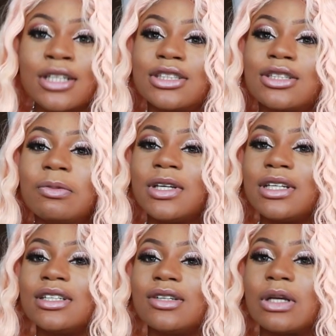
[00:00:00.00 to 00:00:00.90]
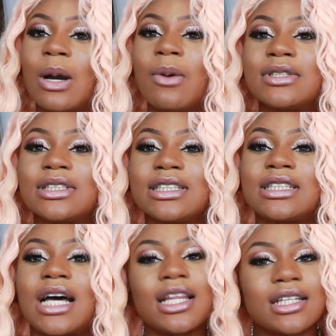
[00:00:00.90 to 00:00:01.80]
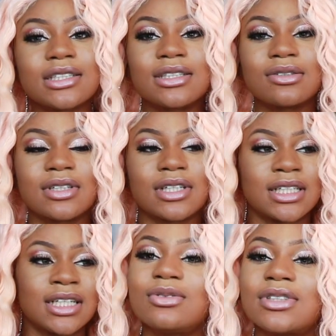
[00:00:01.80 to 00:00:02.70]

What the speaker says: So we go into this other store.